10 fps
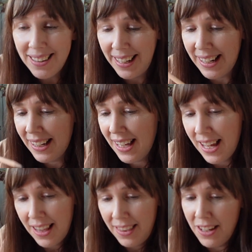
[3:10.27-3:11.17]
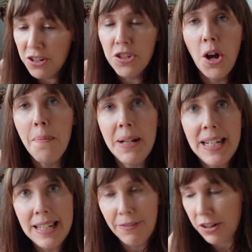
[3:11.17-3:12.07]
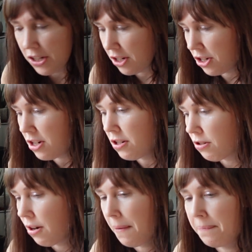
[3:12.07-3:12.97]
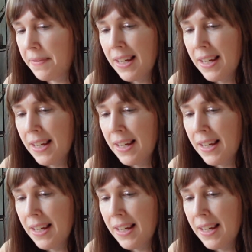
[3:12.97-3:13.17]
Like, there's so many different to choose from.